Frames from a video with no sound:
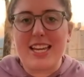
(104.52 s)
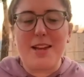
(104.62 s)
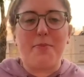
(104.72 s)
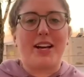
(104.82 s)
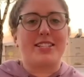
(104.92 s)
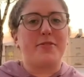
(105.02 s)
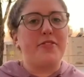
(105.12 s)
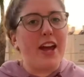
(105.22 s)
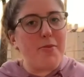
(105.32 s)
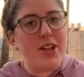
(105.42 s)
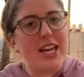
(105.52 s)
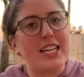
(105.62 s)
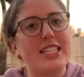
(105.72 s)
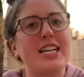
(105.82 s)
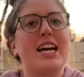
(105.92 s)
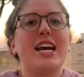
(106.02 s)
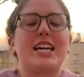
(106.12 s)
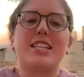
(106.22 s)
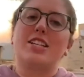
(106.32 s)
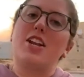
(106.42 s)
Meet by some families,
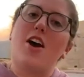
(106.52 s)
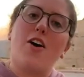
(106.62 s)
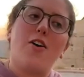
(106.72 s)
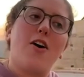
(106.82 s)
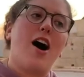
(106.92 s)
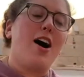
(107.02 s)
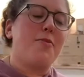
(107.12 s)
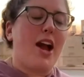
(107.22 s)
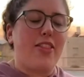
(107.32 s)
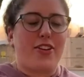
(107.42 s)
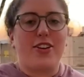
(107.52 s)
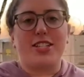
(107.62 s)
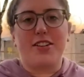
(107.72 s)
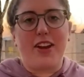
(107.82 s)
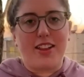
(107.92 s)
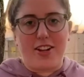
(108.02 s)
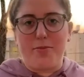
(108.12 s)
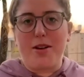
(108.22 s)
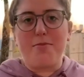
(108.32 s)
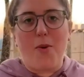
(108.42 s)
get to know um, the other girls at Neve a little
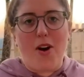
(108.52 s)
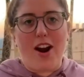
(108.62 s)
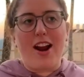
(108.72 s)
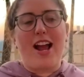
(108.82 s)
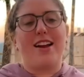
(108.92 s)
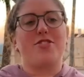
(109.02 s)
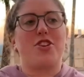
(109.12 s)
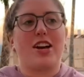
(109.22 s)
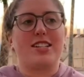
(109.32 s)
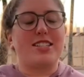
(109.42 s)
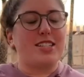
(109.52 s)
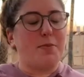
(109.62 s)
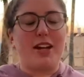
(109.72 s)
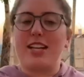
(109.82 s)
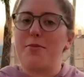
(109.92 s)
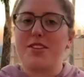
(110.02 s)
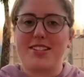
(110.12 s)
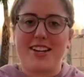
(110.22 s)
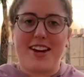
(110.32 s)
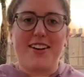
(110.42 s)
bit more, and just spend time in the
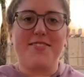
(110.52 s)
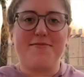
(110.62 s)
sukkah.